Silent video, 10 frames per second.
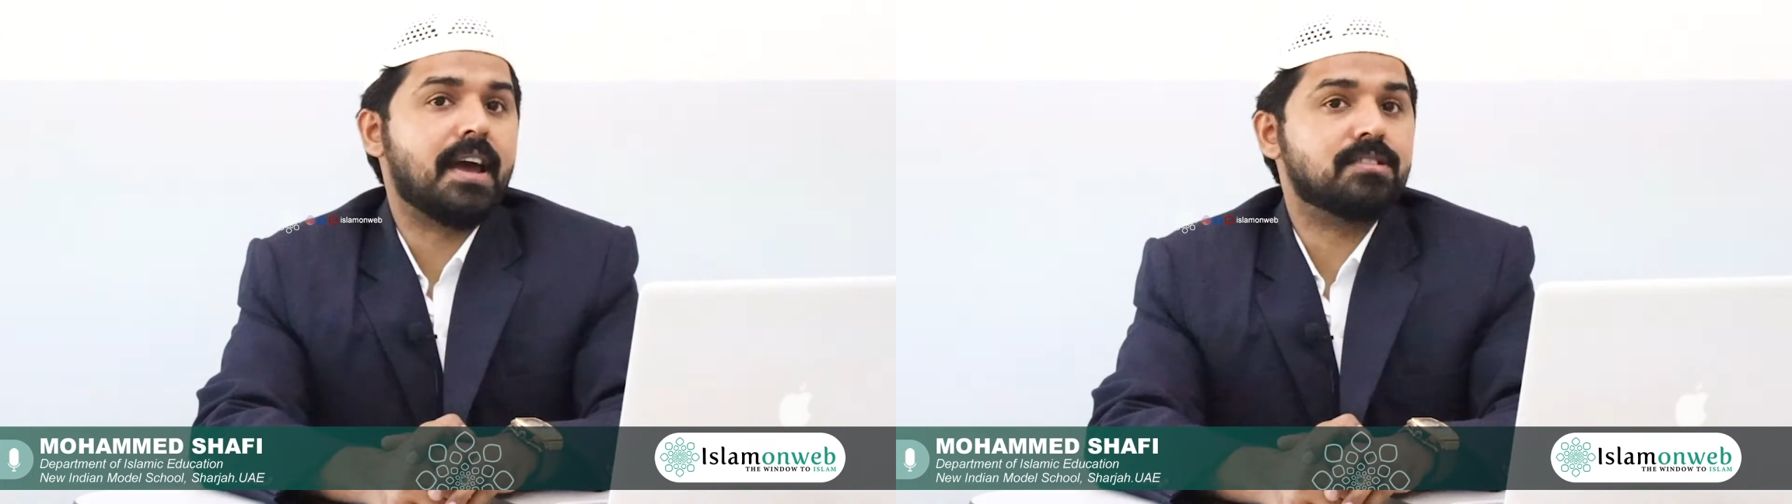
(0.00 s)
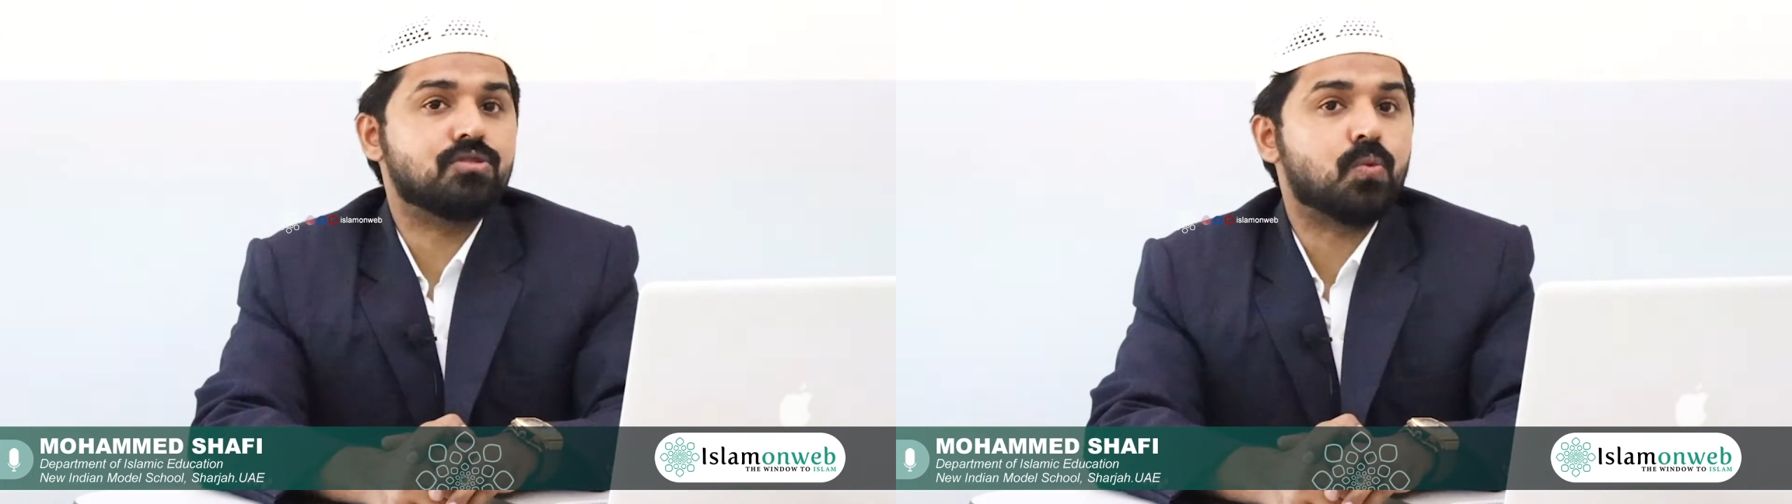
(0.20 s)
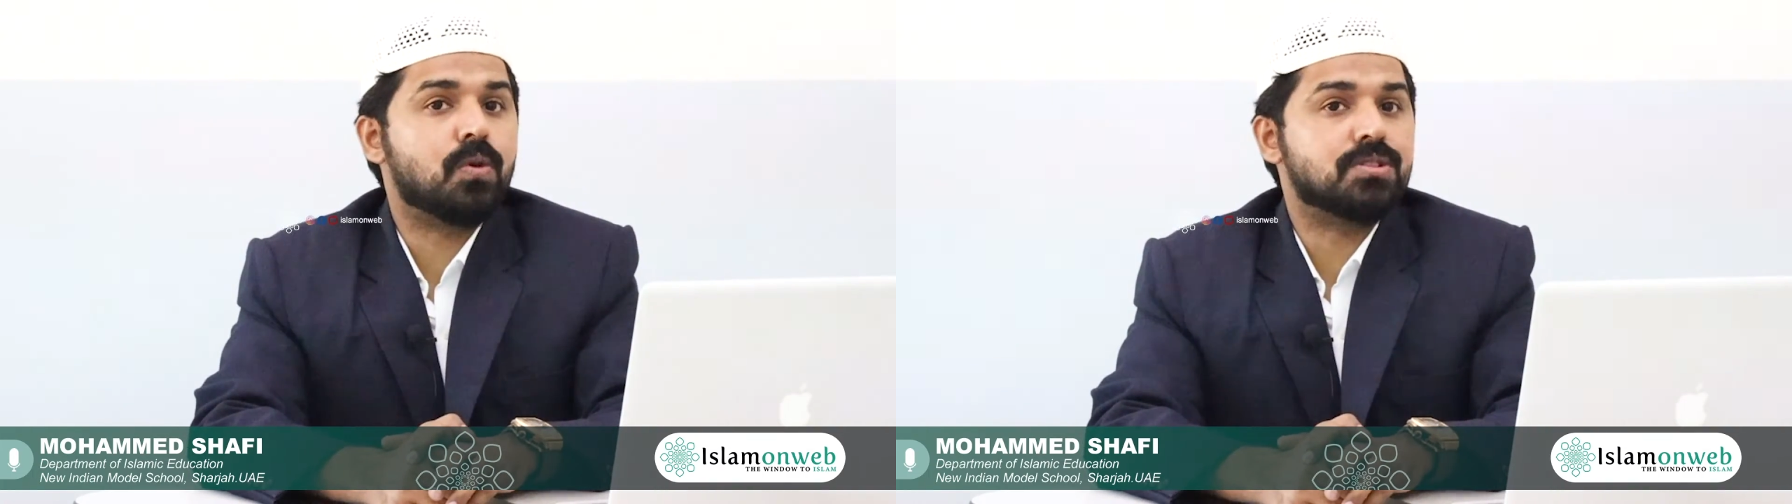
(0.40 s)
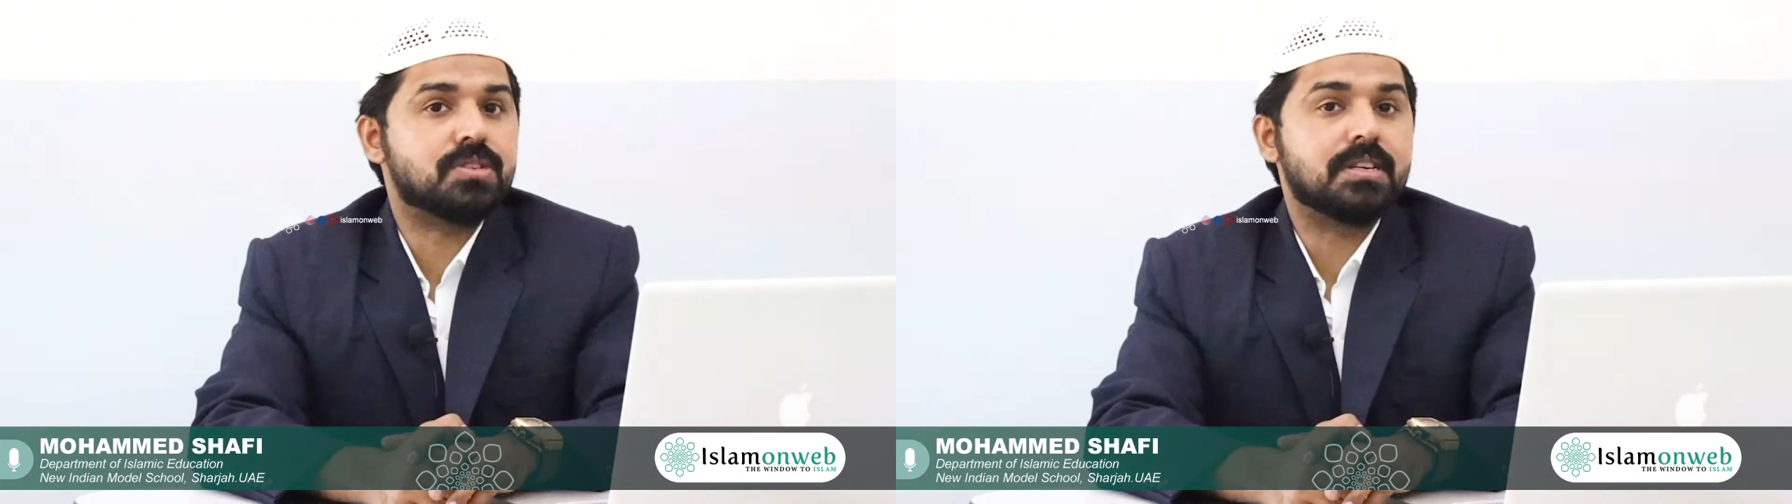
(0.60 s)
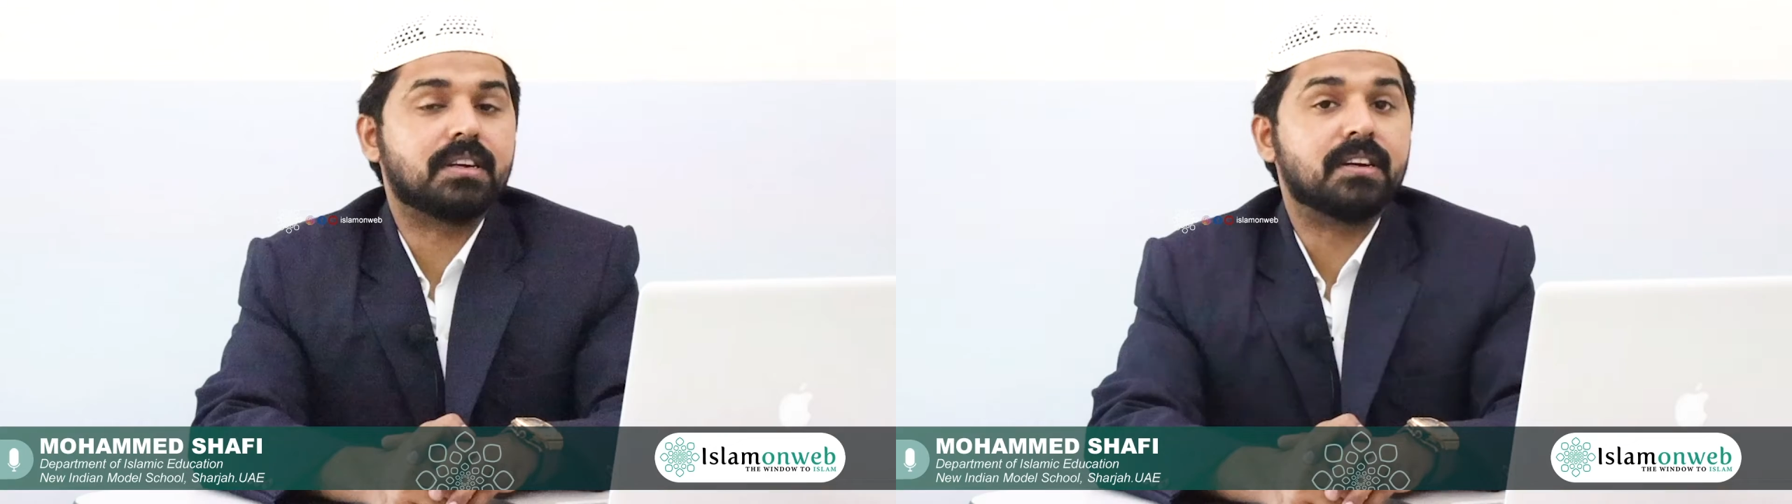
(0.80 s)
as it
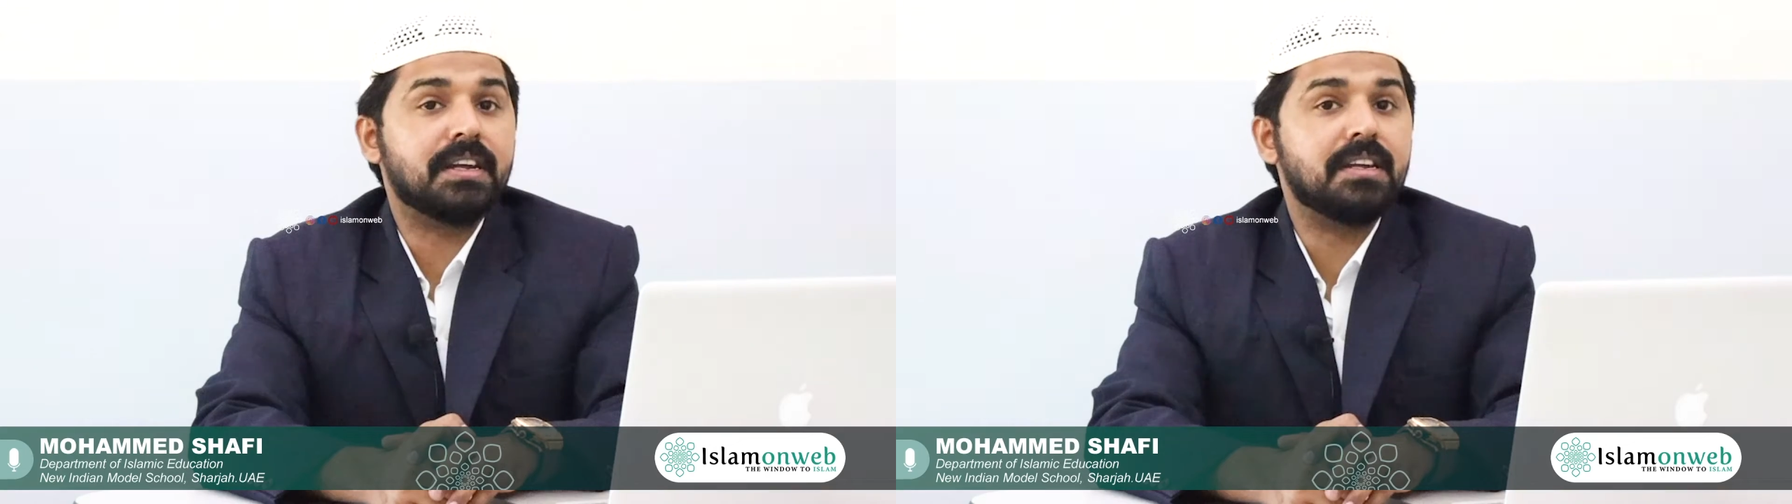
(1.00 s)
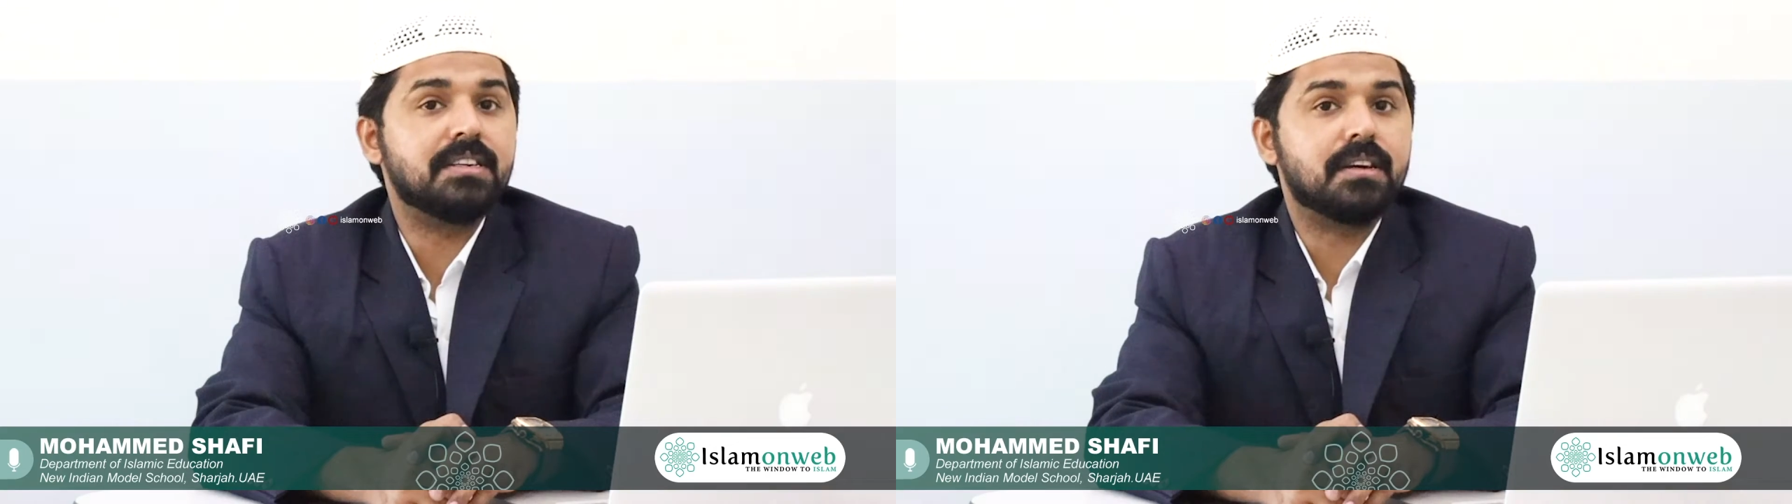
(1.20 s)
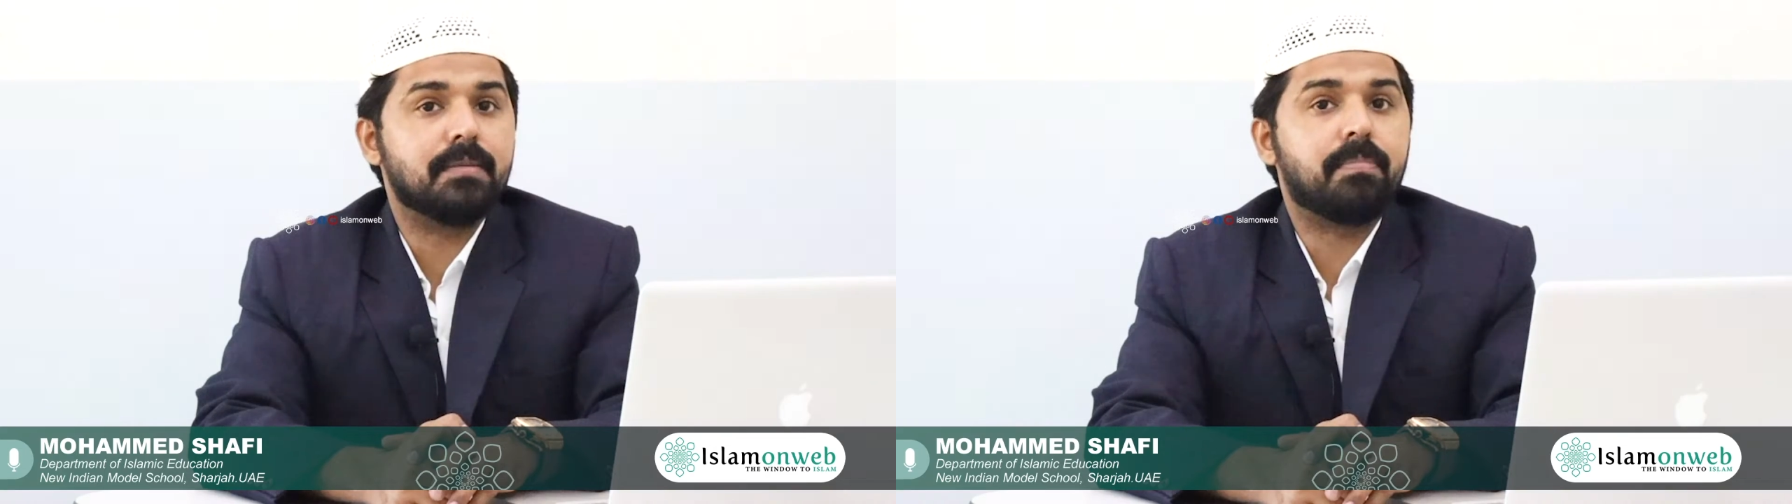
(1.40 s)
was decreed